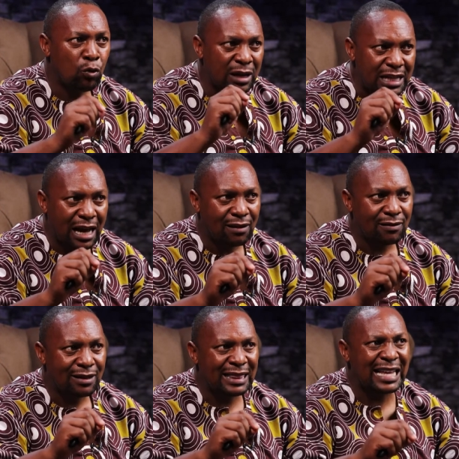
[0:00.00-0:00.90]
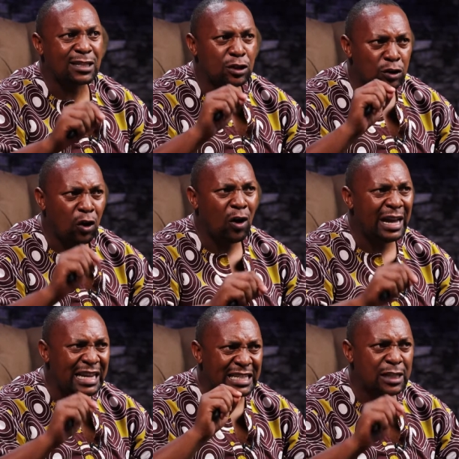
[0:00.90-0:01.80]
Uriah. There's not
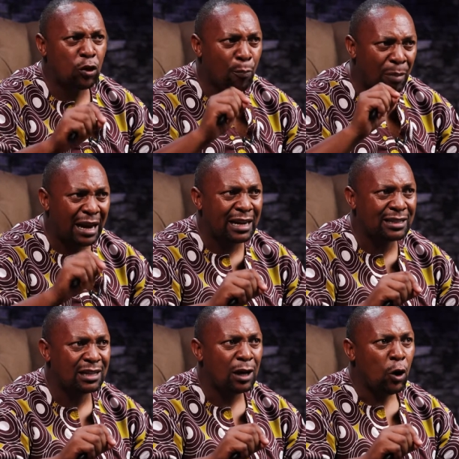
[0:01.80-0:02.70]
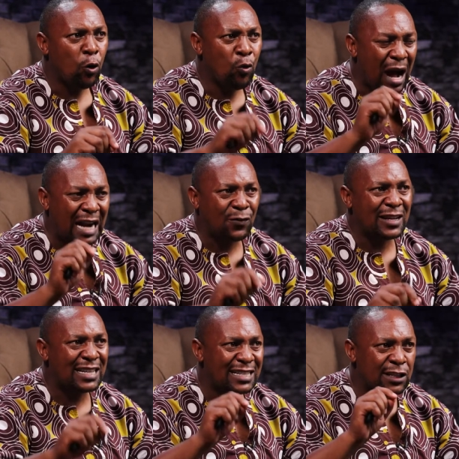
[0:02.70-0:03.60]
any single parent who
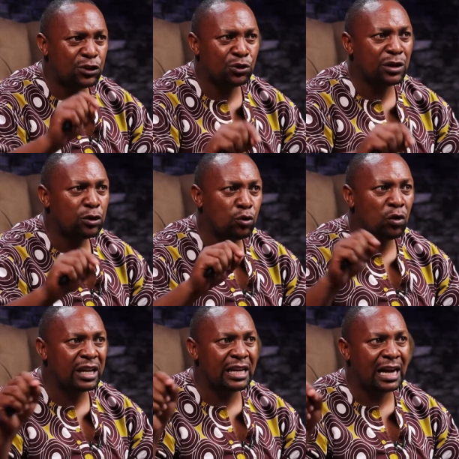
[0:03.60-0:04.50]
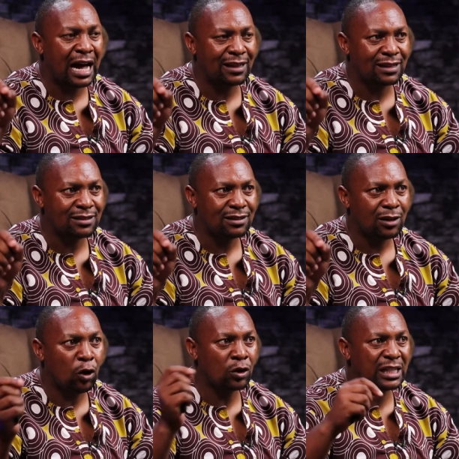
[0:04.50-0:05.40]
advises his children to go killing others
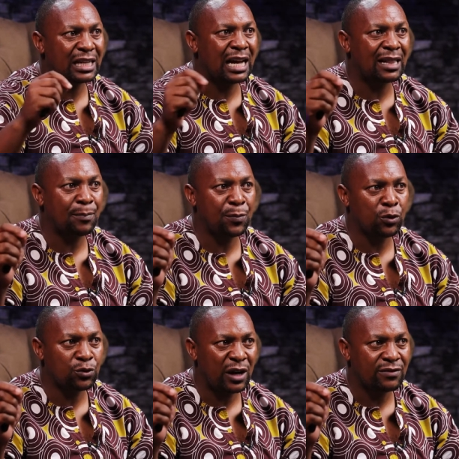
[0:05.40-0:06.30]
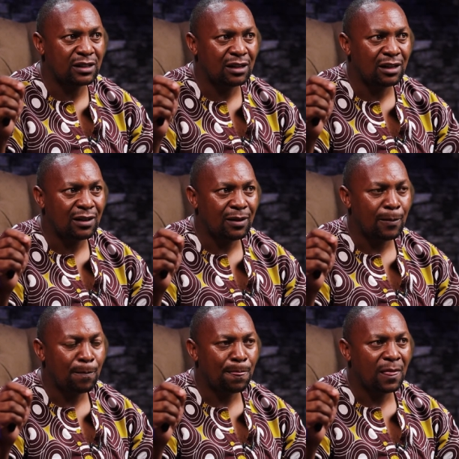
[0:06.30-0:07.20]
or taking other people's wives.
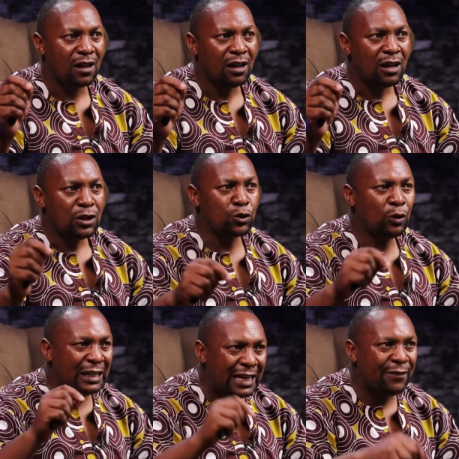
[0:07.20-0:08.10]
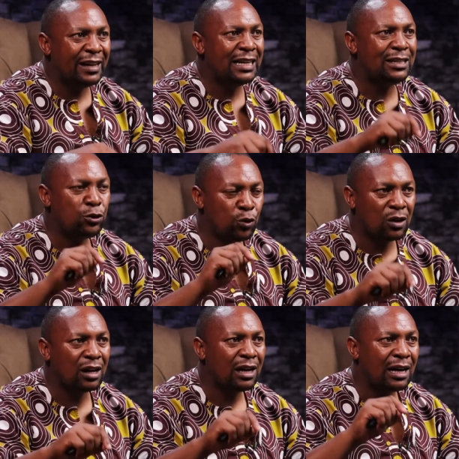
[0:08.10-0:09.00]
So David
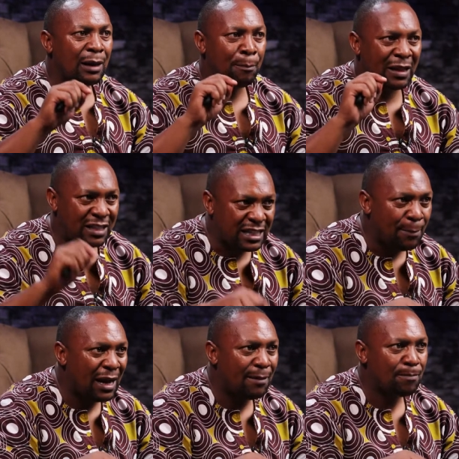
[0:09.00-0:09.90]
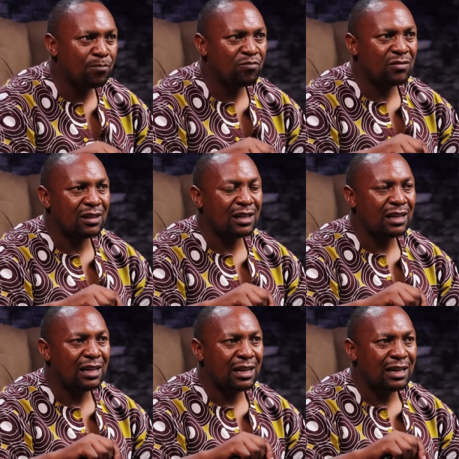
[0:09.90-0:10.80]
took Bathsheba,
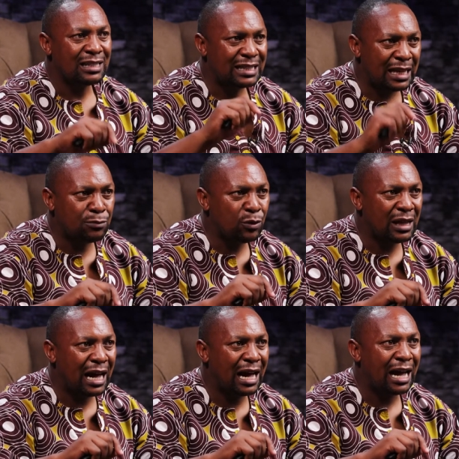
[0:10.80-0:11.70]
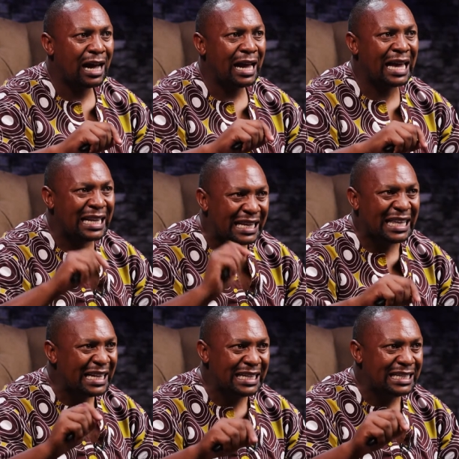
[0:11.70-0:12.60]
slept with her, and
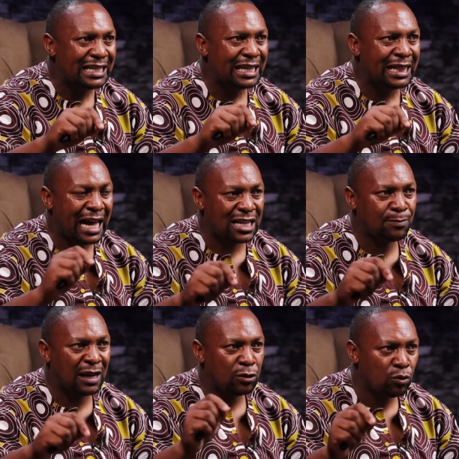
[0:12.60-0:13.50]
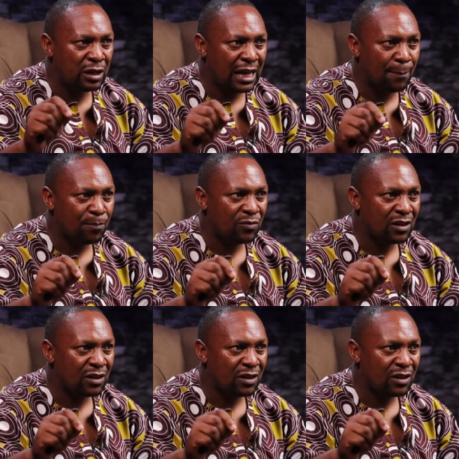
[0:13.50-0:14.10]
killed the husband Uriah.